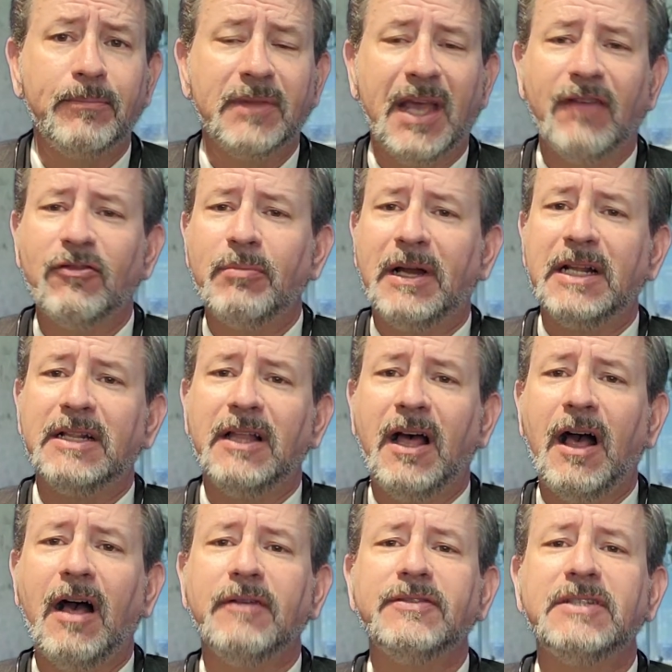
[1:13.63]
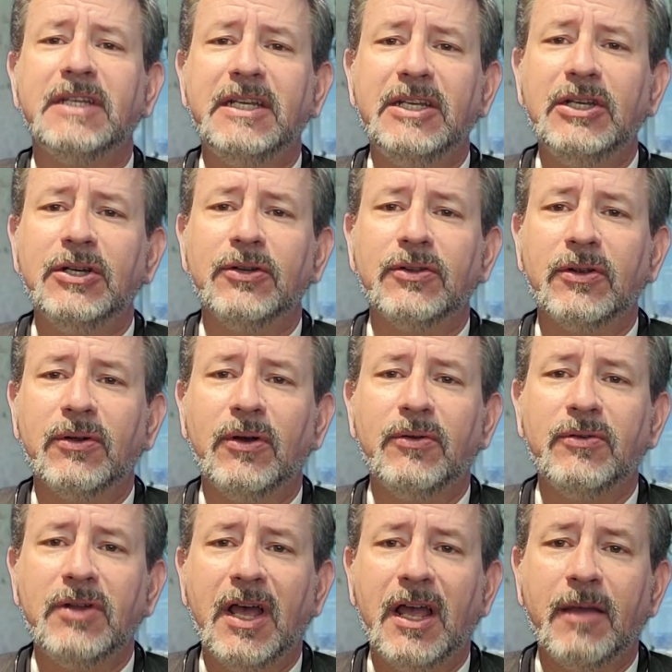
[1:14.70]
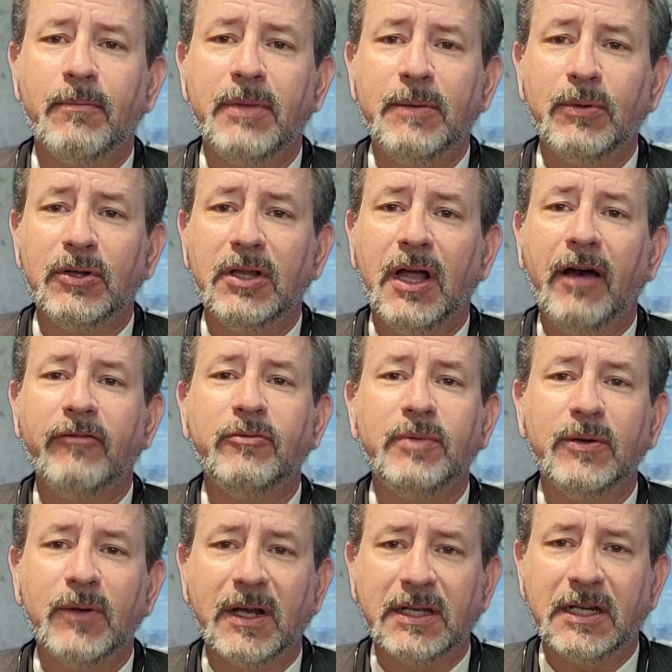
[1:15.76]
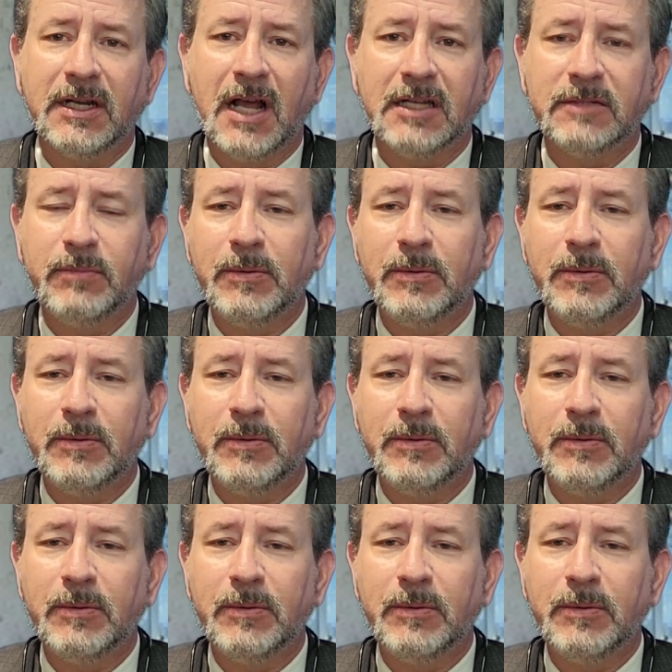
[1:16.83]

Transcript: Everybody loves to hear their own name. People love to be recognized.